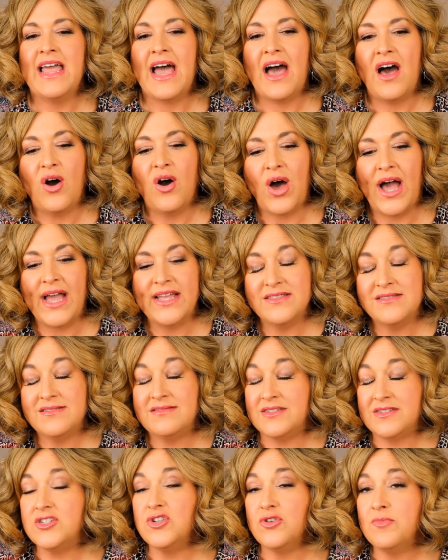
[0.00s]
Now, I
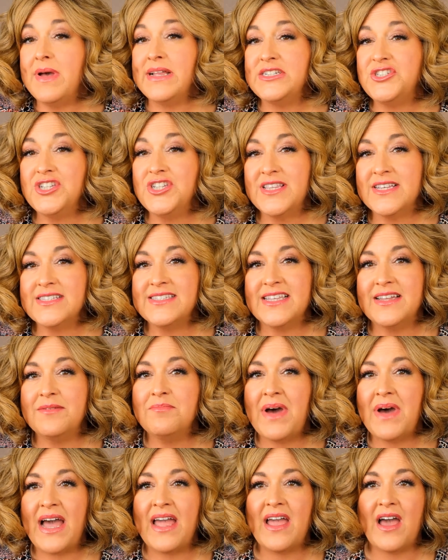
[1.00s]
do mention this
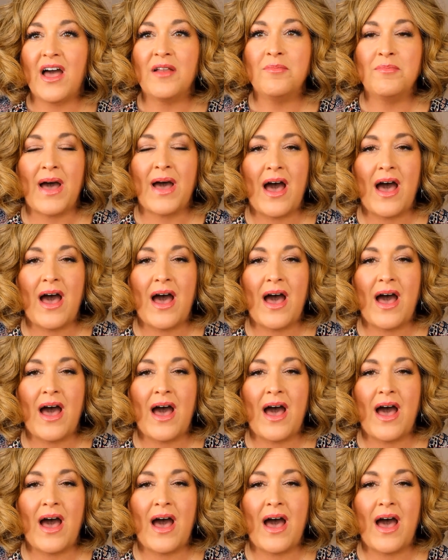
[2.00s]
in my